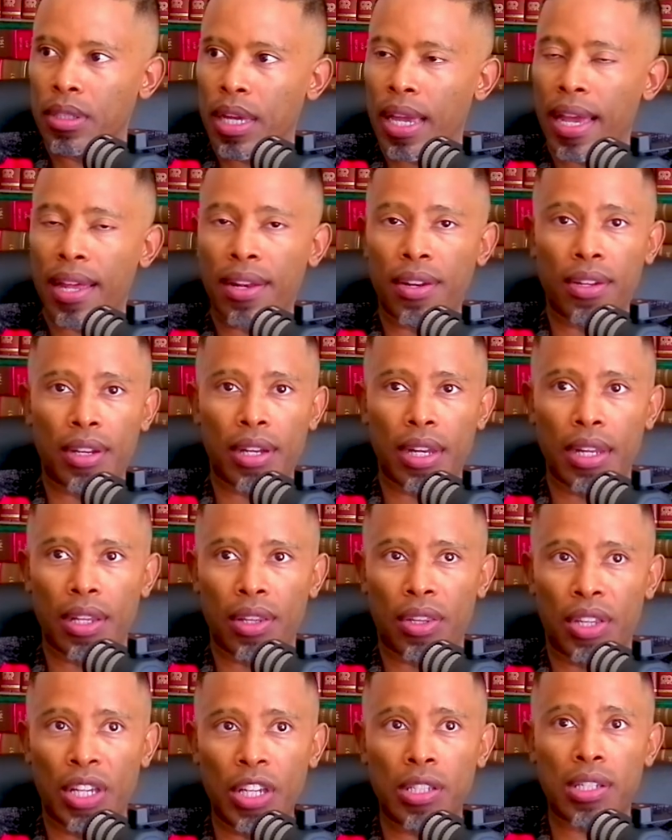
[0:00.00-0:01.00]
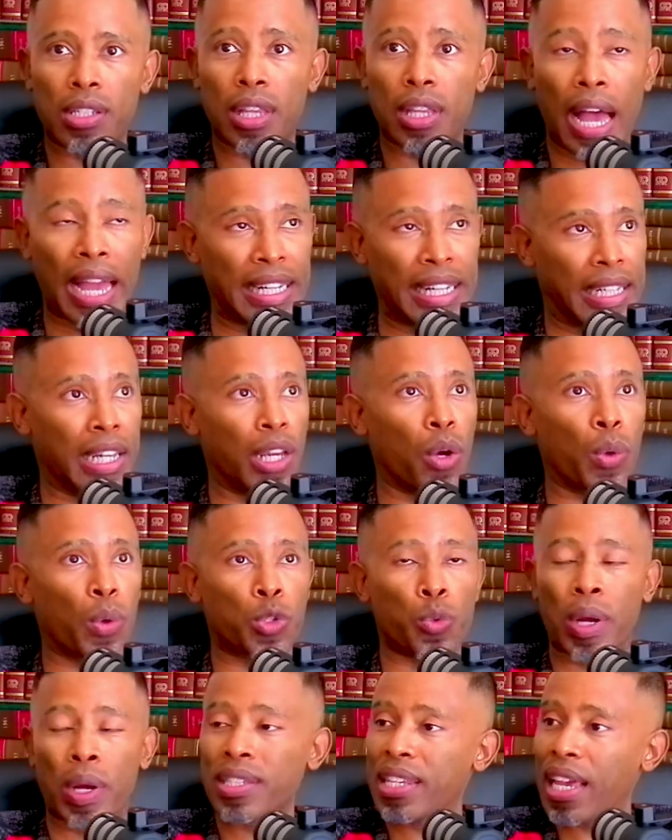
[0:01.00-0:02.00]
And these the idea
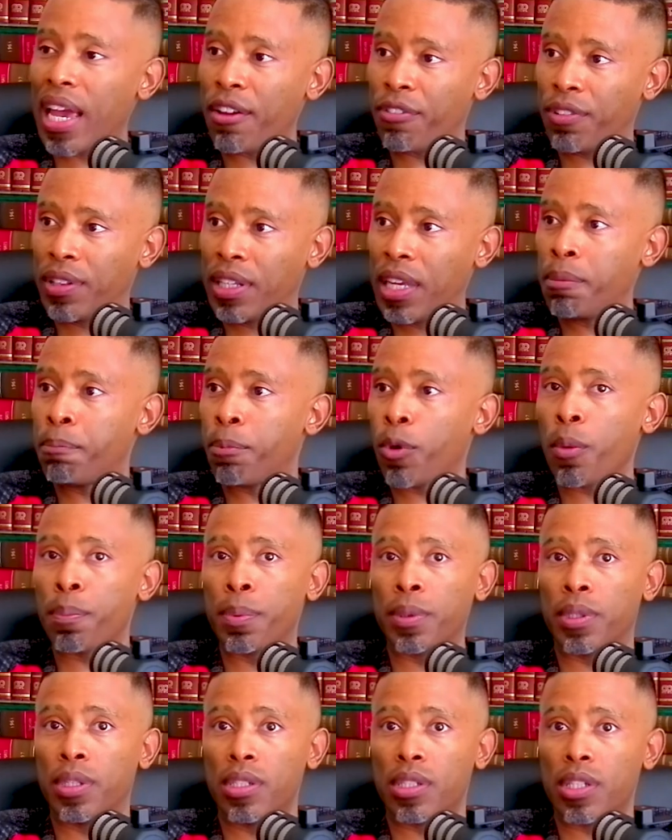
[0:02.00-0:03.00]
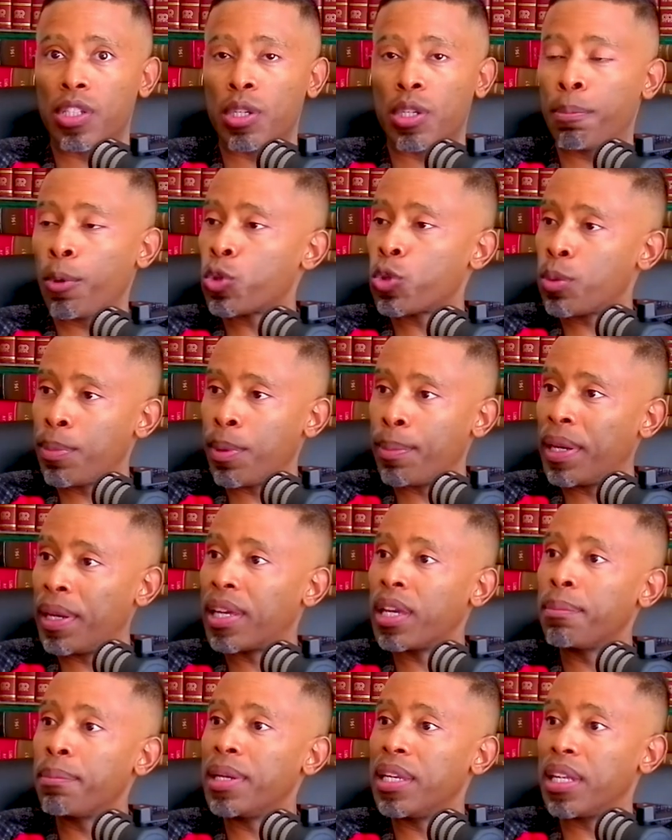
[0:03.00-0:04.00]
was once I have ten properties, it's supposed to be
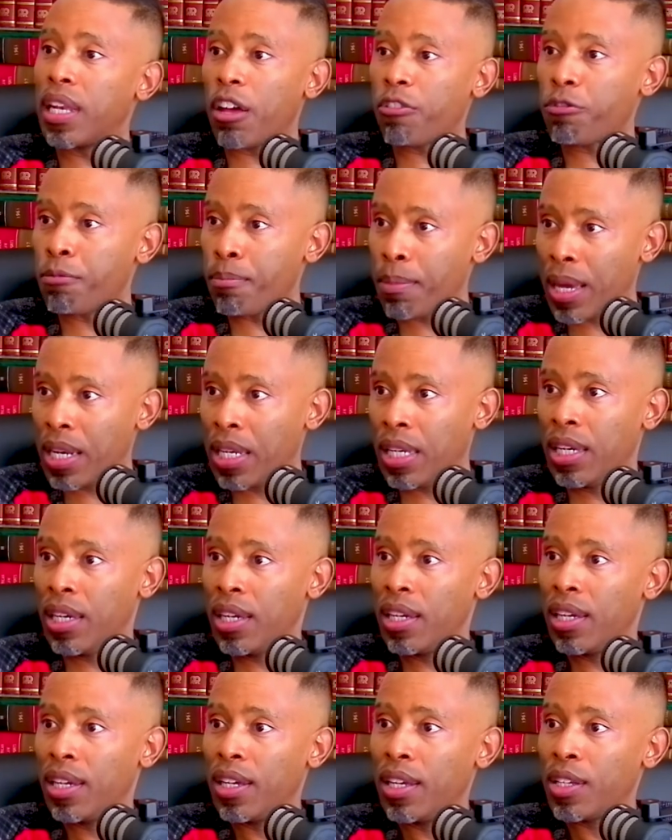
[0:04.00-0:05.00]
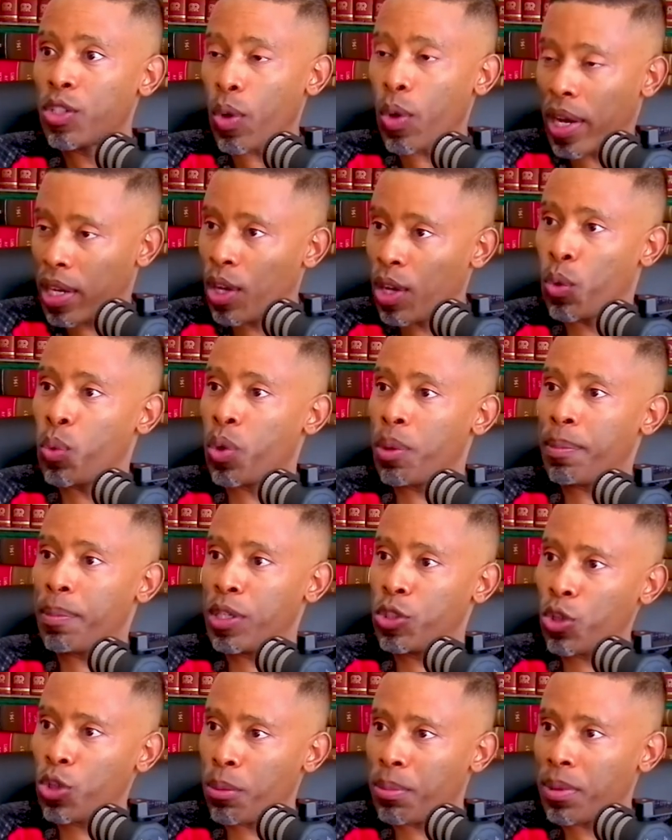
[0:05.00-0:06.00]
making me enough money so I can quit my
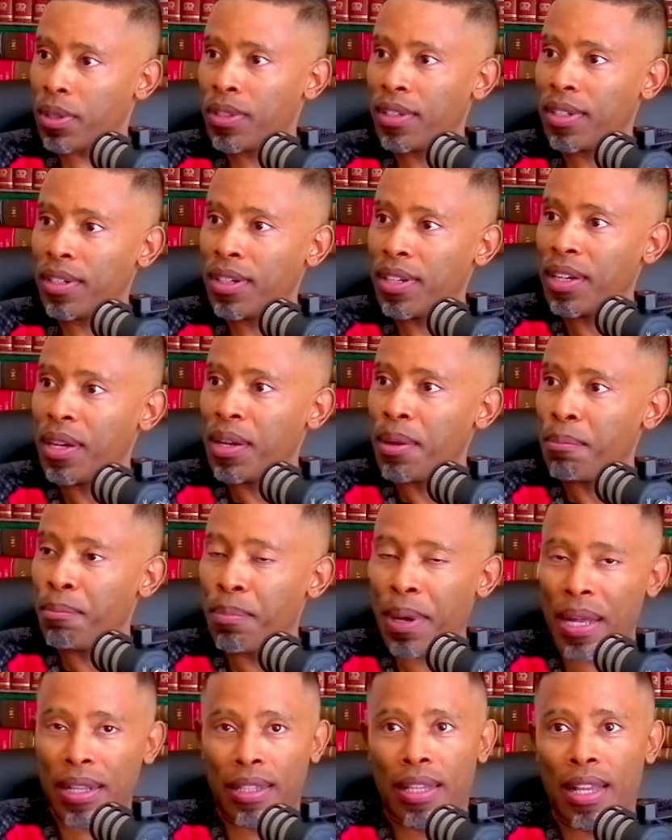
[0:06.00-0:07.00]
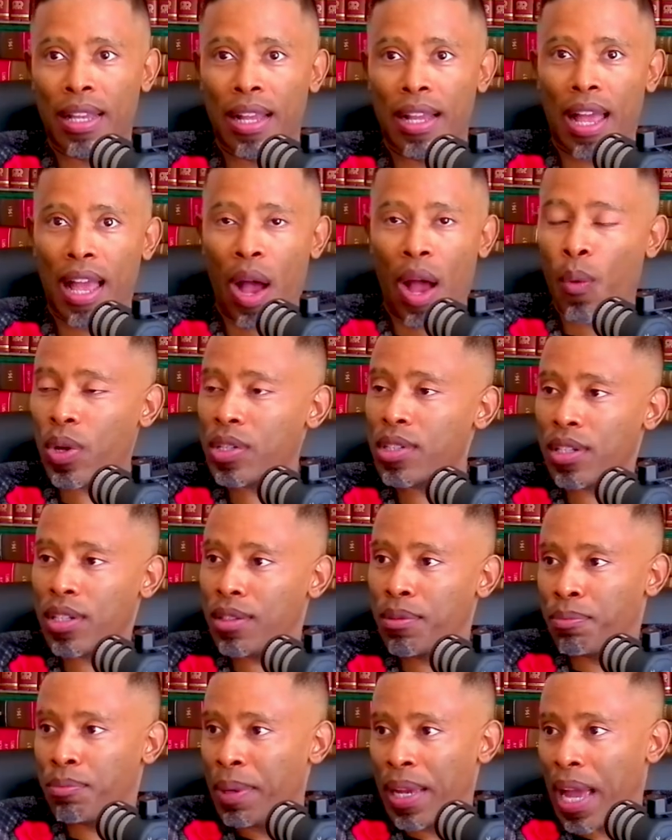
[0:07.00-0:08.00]
job. But I
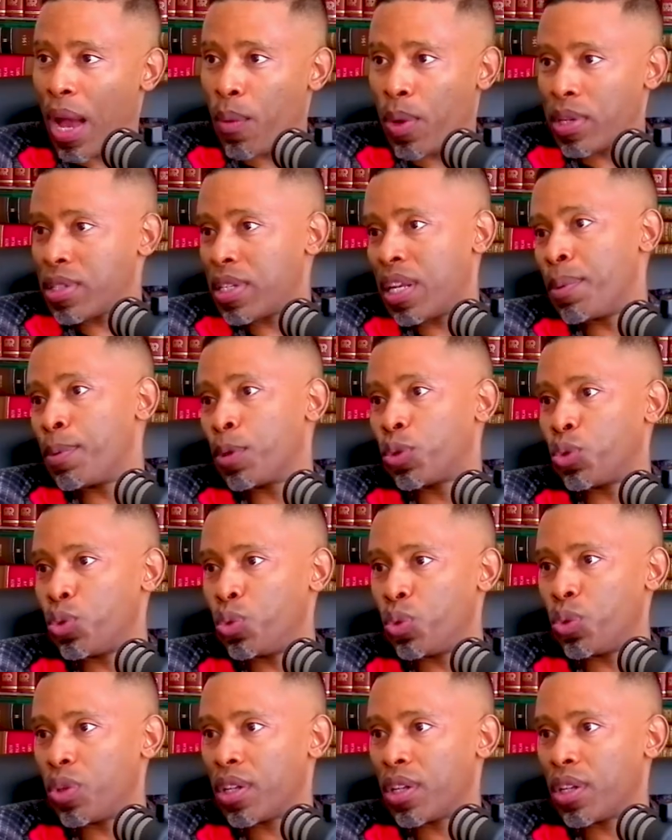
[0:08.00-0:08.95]
wasn't I wasn't able to do